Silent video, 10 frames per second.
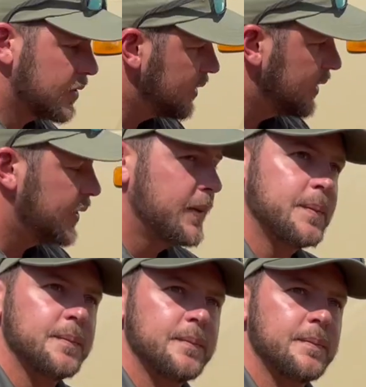Isn't that
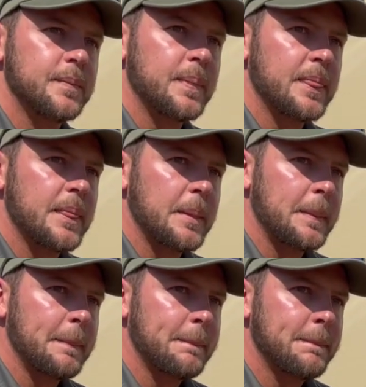also the
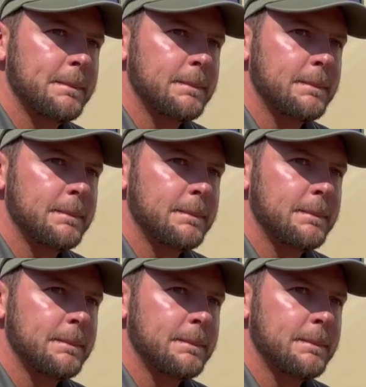steering rack?